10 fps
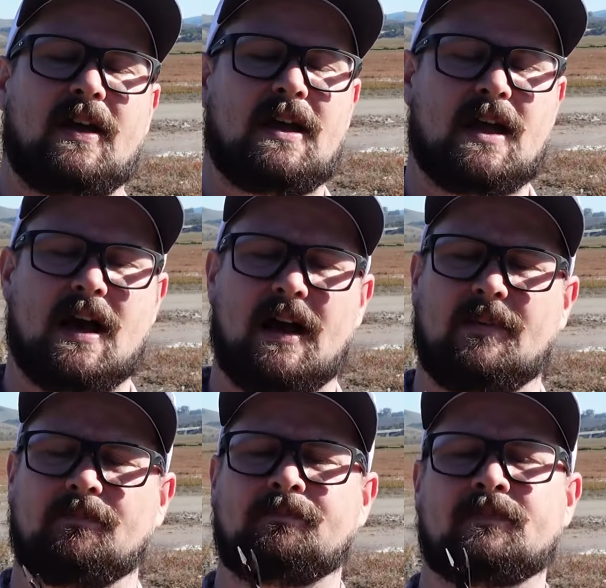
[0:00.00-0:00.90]

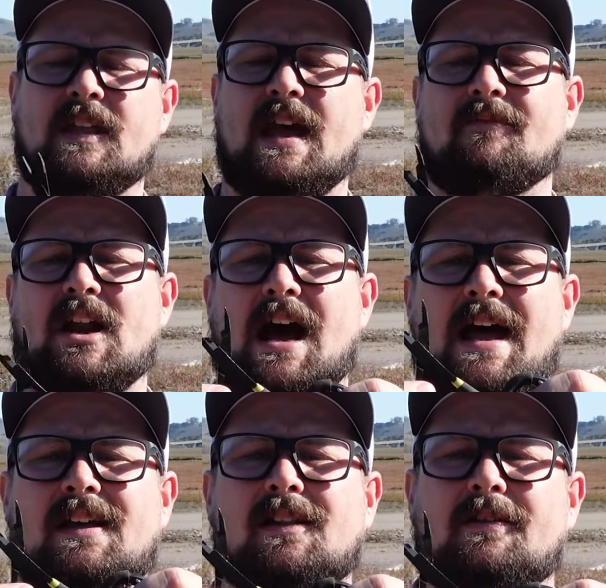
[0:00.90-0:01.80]
a they have an
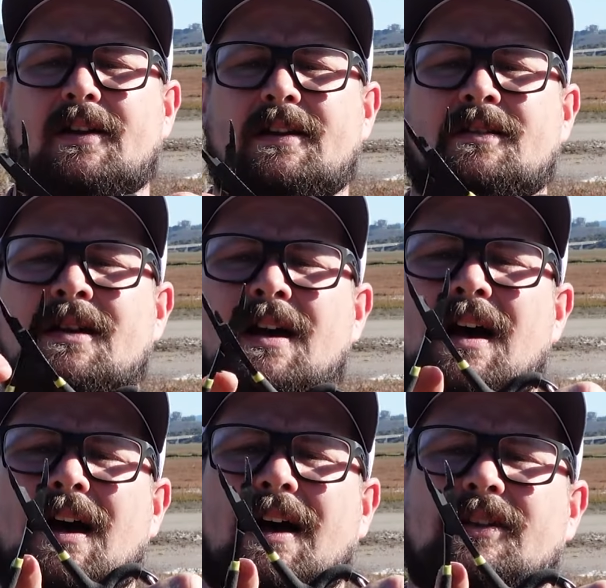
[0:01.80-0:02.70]
eye clearing
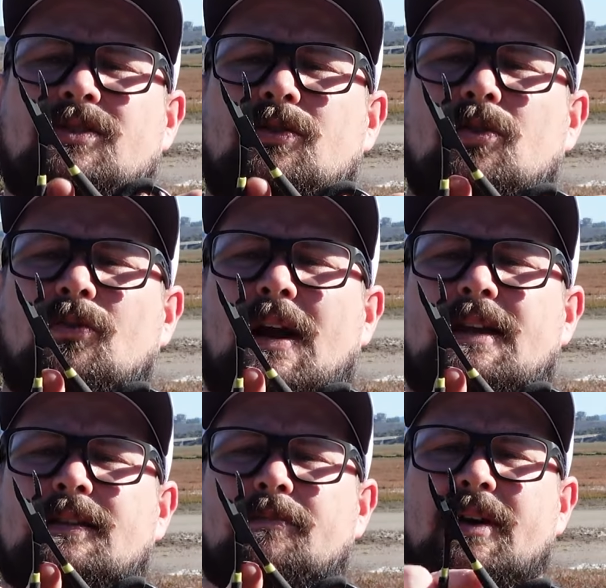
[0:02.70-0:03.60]
tool right
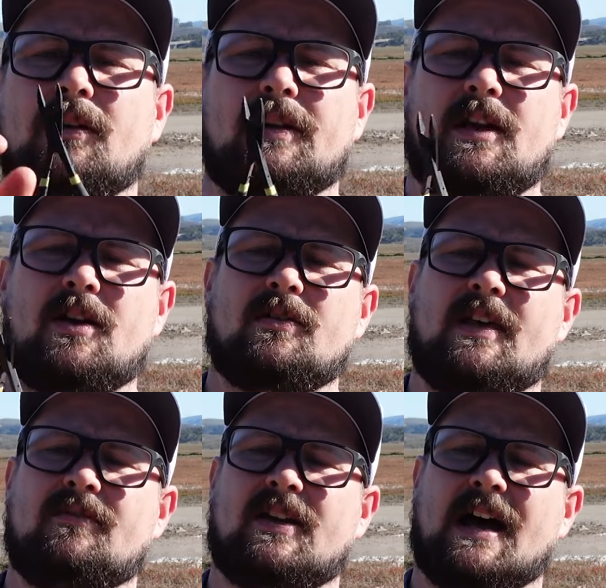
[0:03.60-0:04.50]
in the middle here.
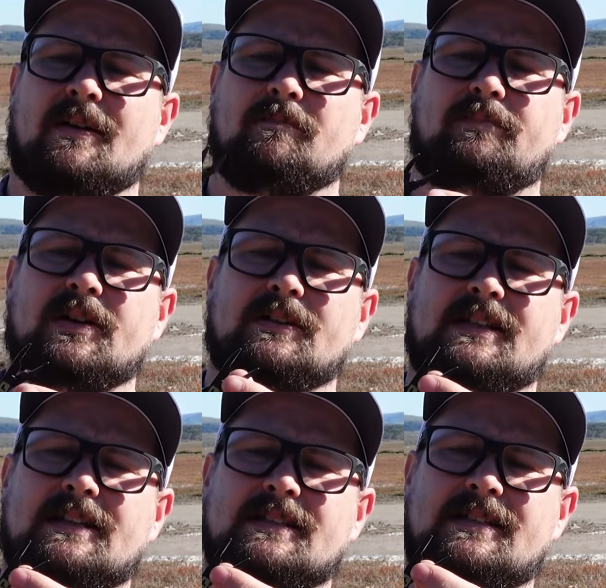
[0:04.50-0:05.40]
They've got
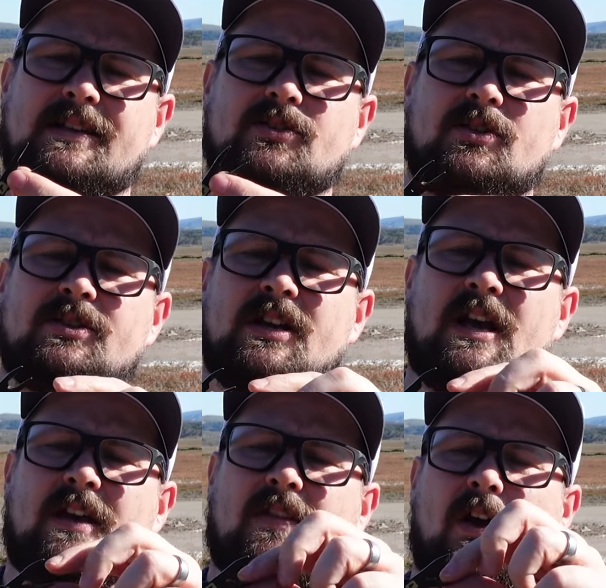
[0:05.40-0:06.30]
built-in scissors.
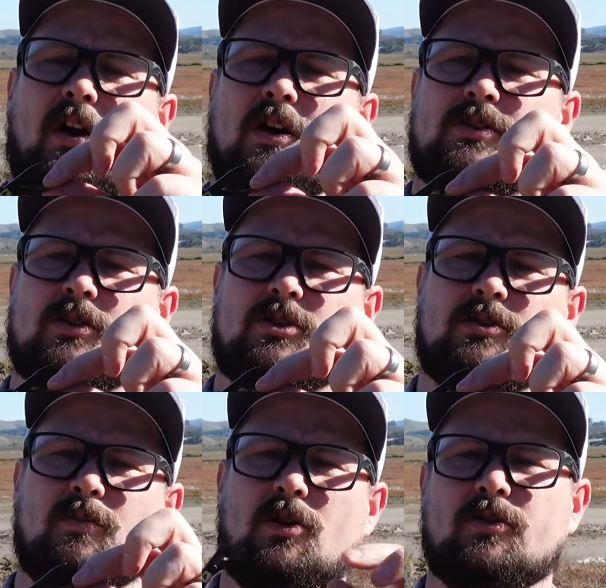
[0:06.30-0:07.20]
They are also
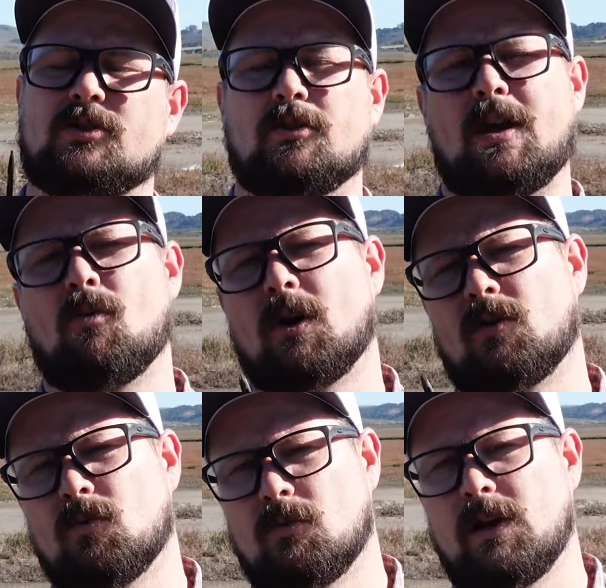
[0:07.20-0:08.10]
smooth, so they work
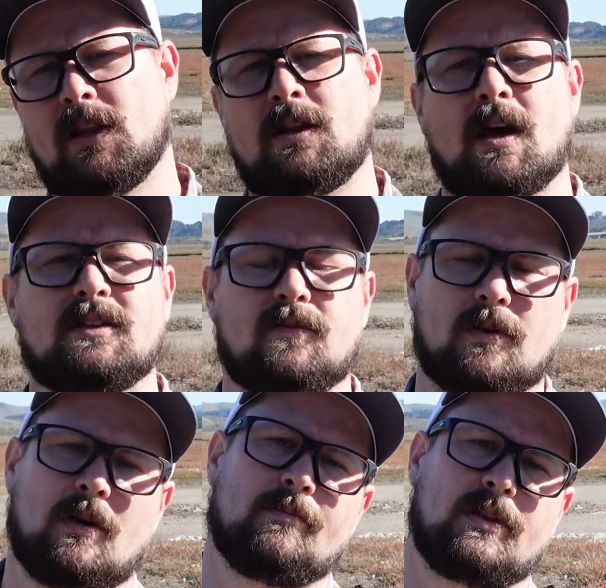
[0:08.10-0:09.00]
really nice for
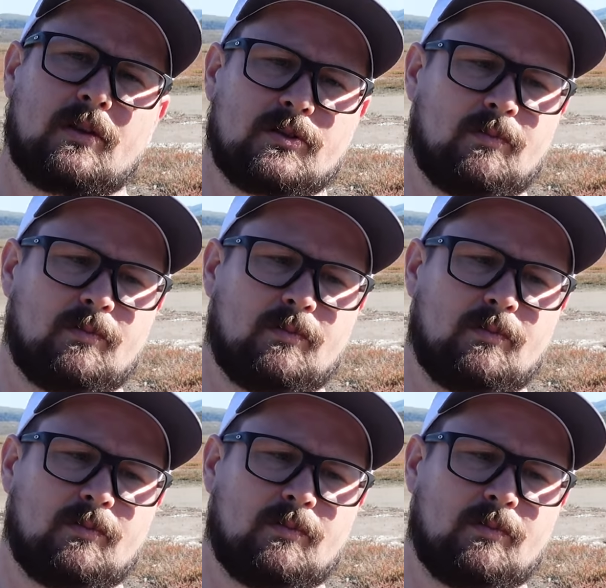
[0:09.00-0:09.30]
crimping those